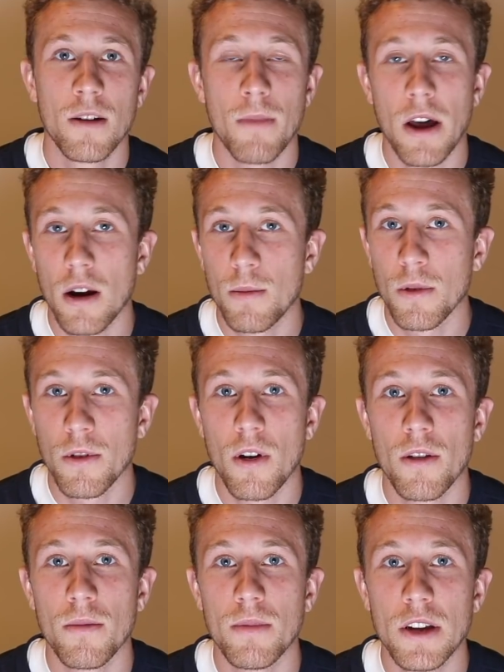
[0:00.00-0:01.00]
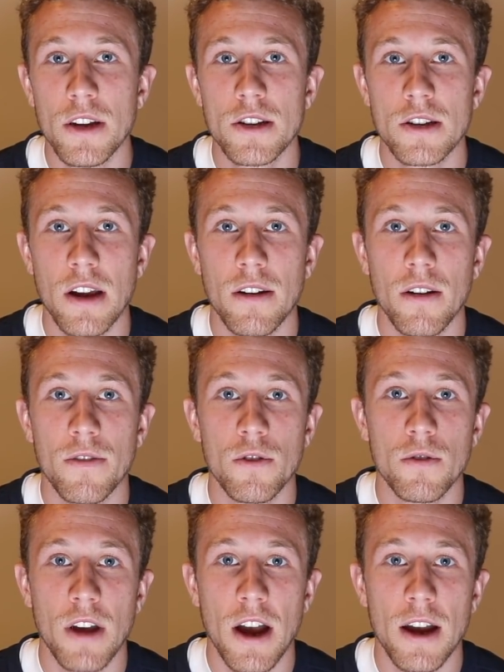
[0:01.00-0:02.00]
met up with all the beasts a
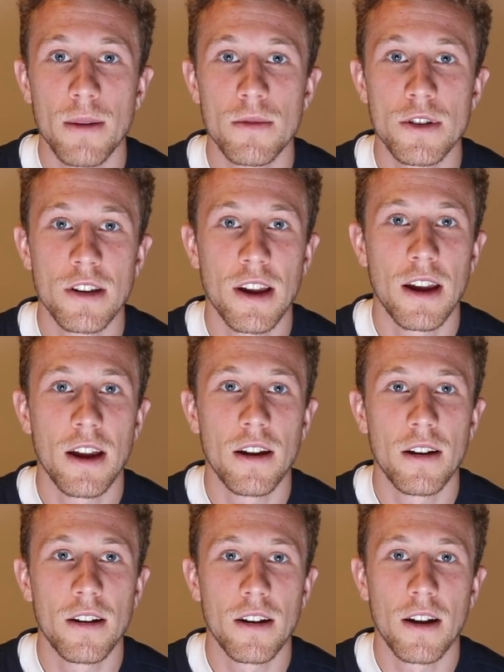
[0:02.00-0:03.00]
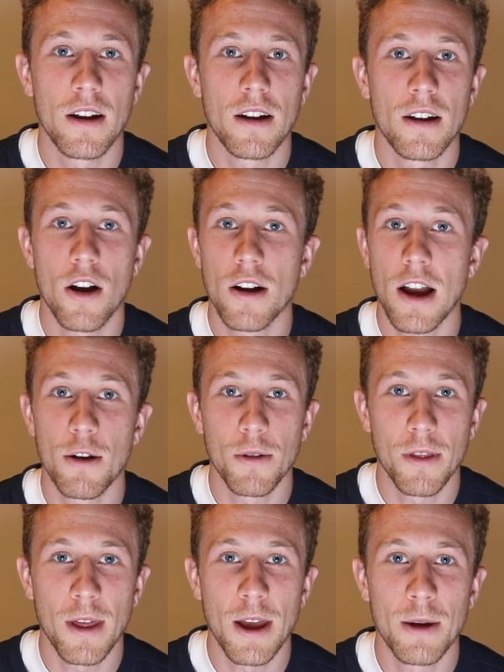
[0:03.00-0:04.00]
few times and hung out
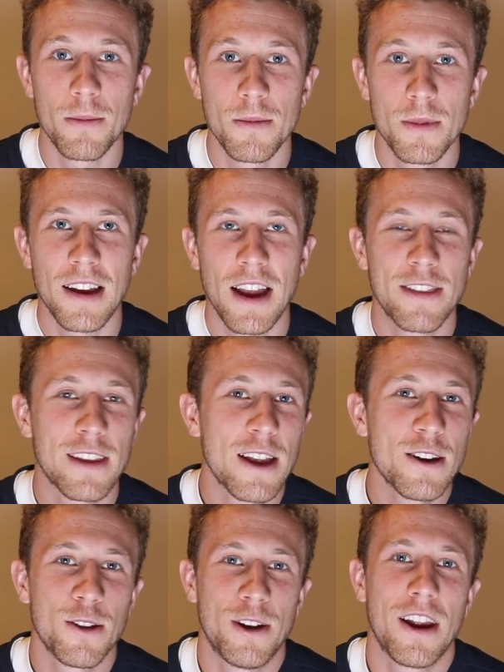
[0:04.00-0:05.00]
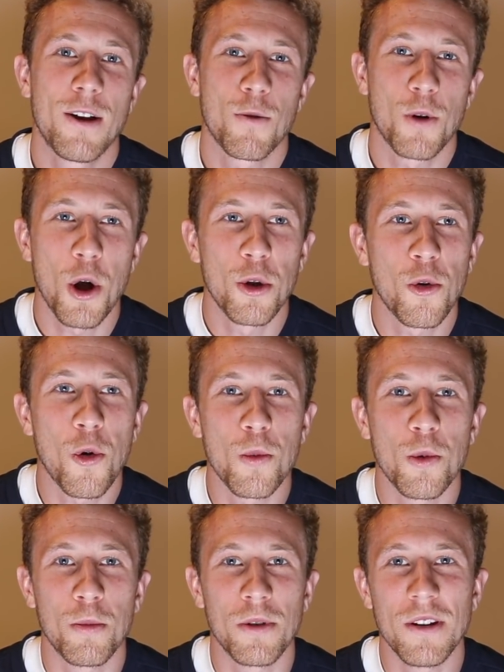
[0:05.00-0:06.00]
with them. At the end of the day, we're all
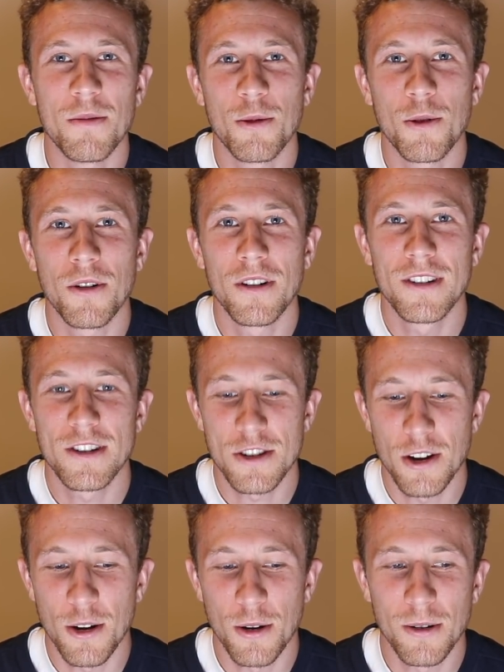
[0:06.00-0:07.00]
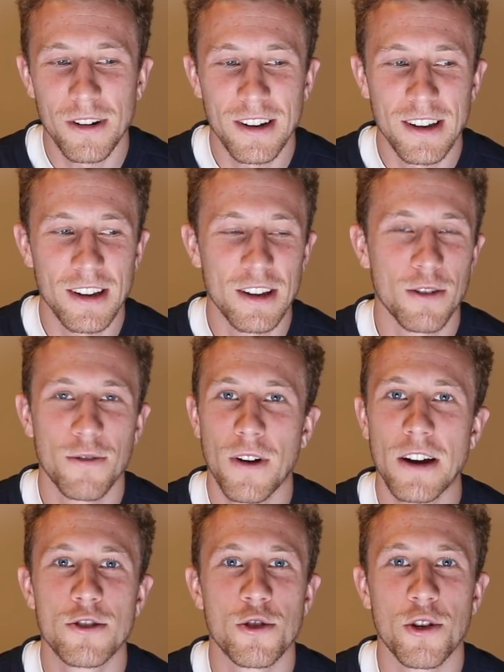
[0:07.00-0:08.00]
normal people. So your
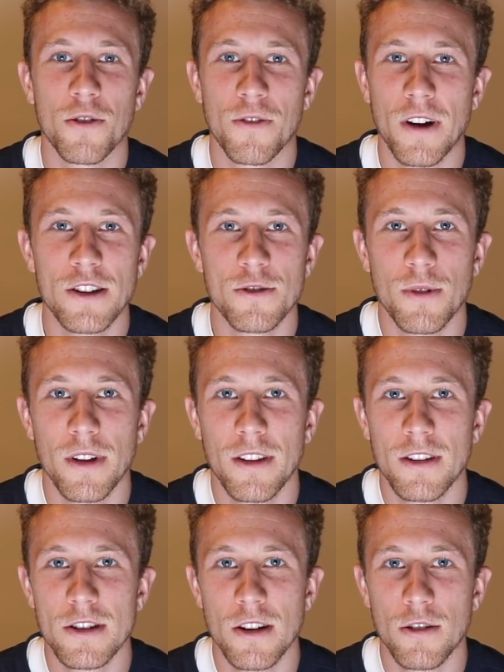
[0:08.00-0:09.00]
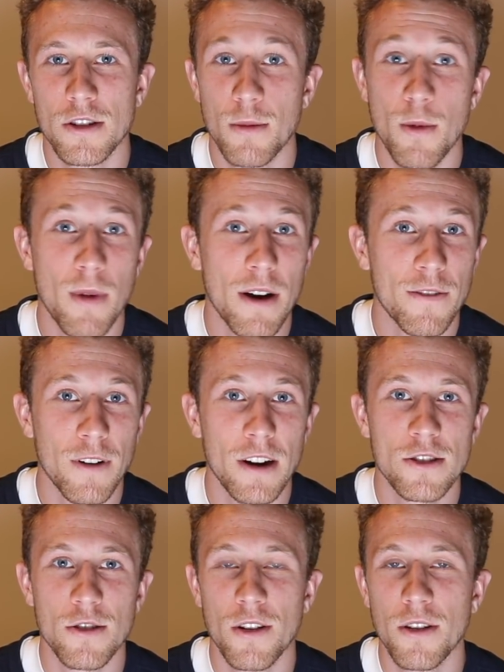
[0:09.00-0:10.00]
friends who you're friends with. So some of my
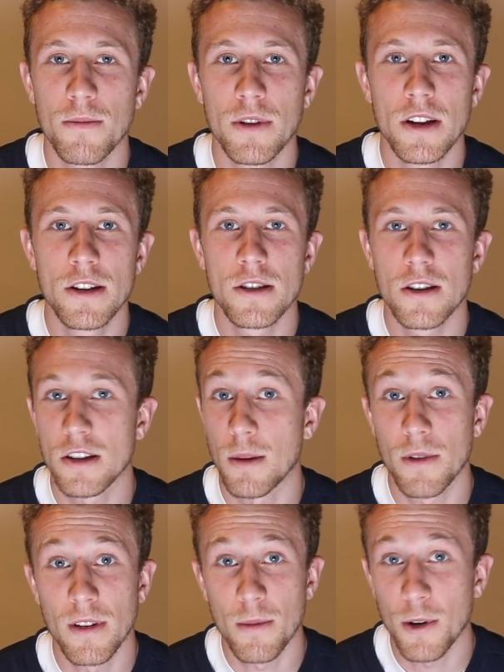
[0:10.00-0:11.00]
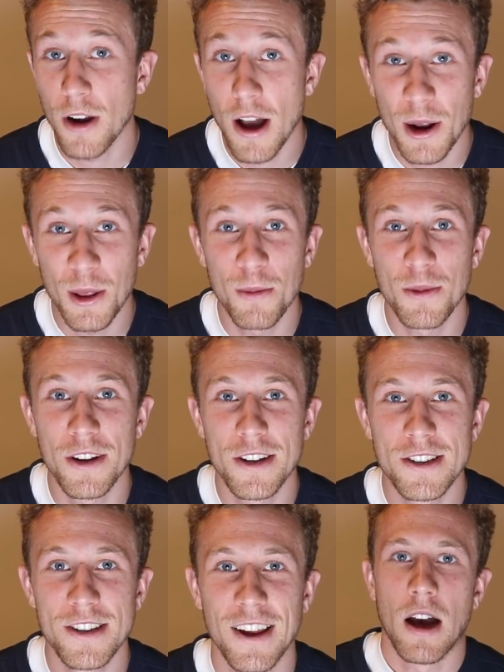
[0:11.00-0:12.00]
friends are on the beast, some of them are not on the
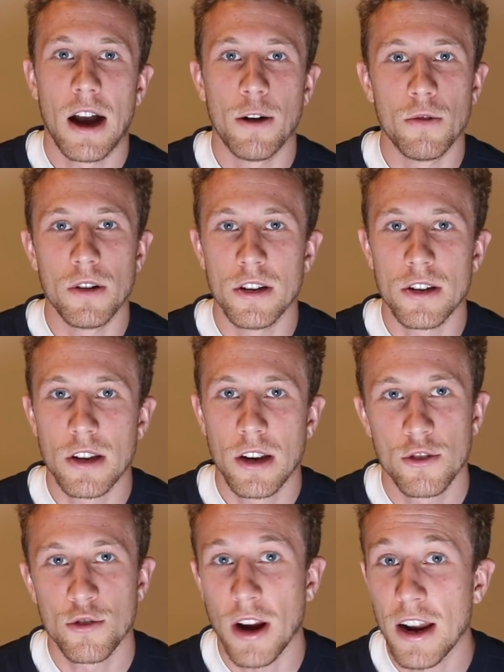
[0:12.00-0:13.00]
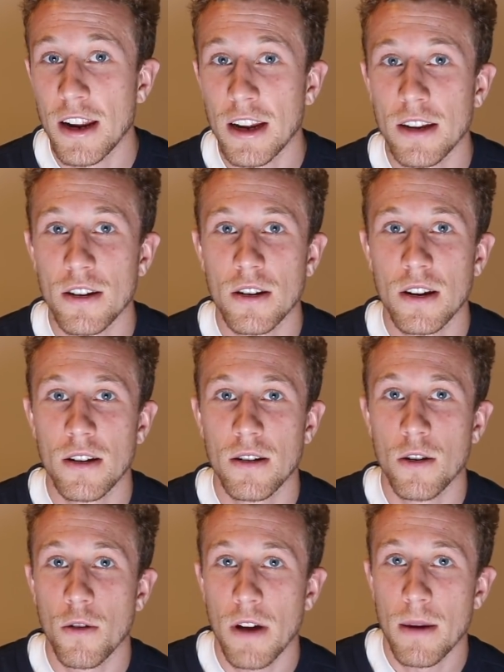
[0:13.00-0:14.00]
beast. I was training in
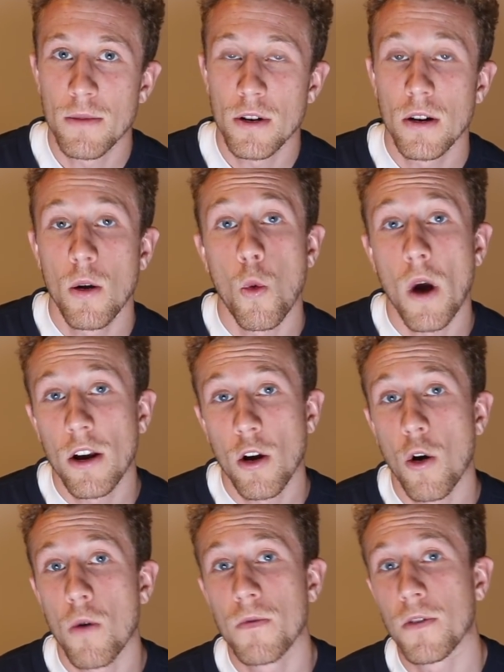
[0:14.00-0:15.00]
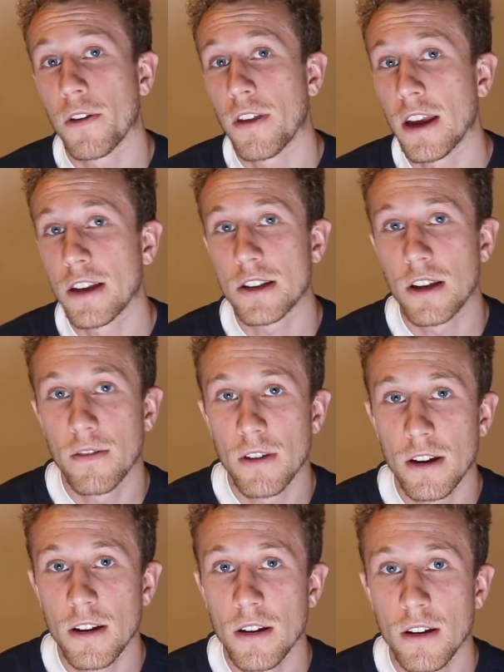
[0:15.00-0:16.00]
November, went home for Thanksgiving,